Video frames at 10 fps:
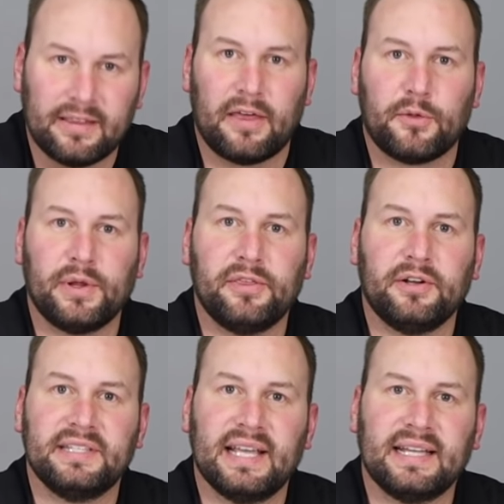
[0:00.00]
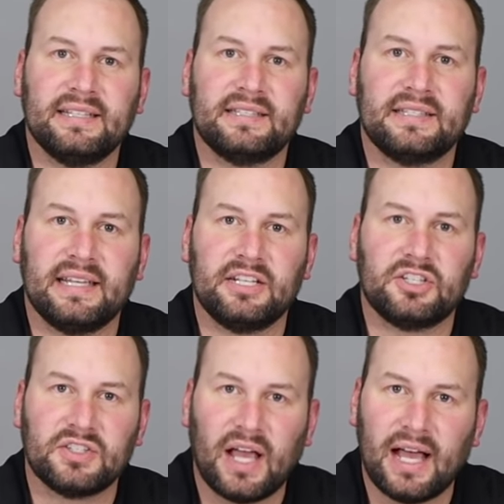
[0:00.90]
Now, that 332 inch
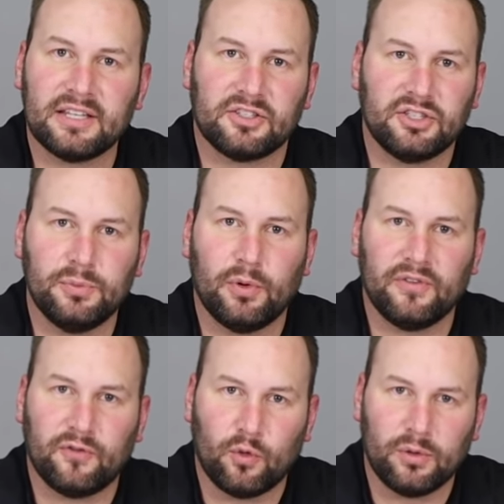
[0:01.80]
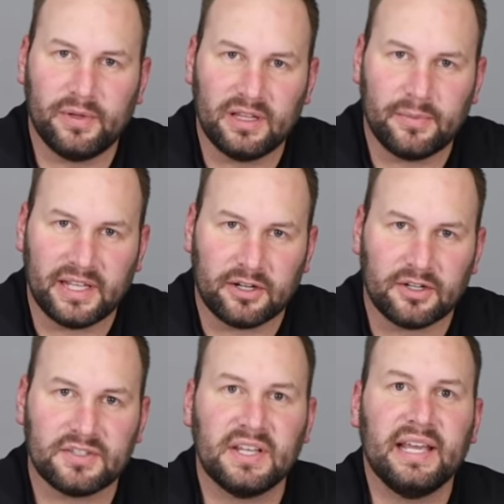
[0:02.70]
size or 2.4
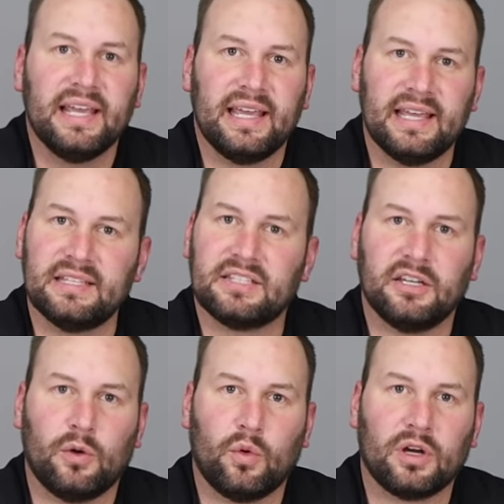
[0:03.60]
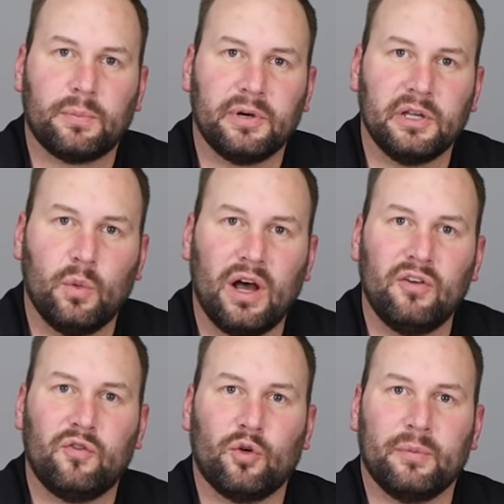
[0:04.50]
millimeters is gonna work pretty
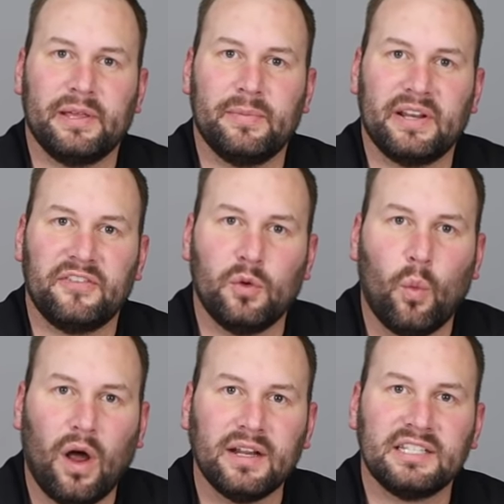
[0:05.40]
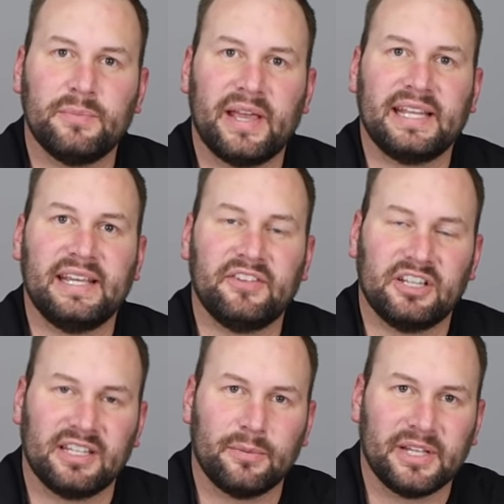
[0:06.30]
well for me, but if you wanted to make it even
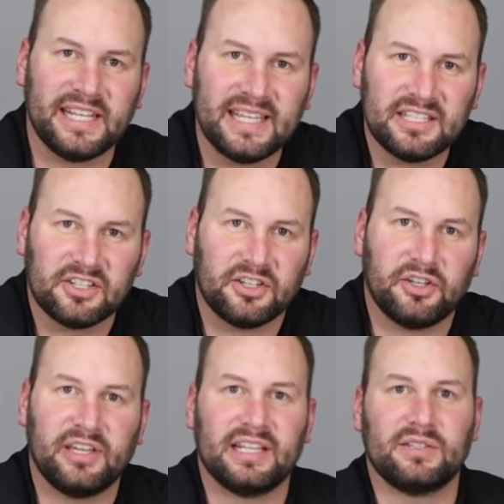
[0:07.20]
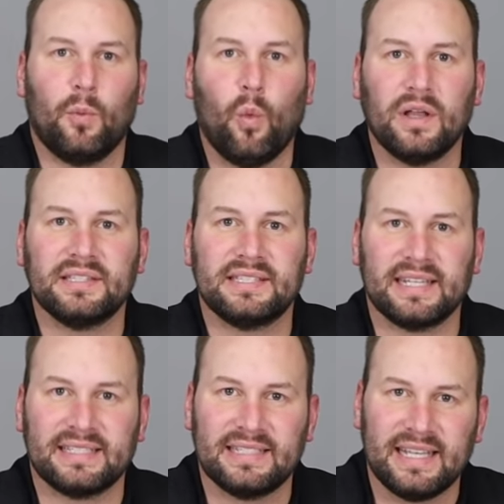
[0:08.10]
a little bit easier, you could get some
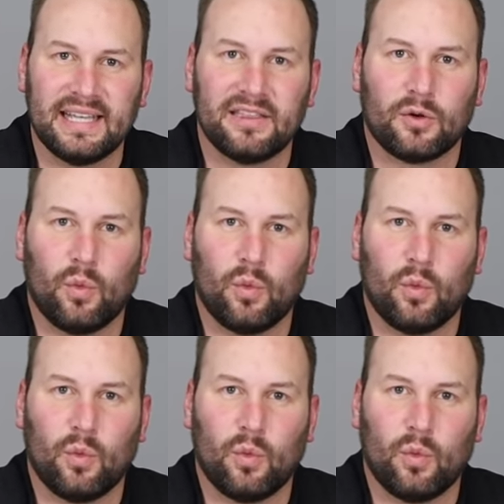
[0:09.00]
116th or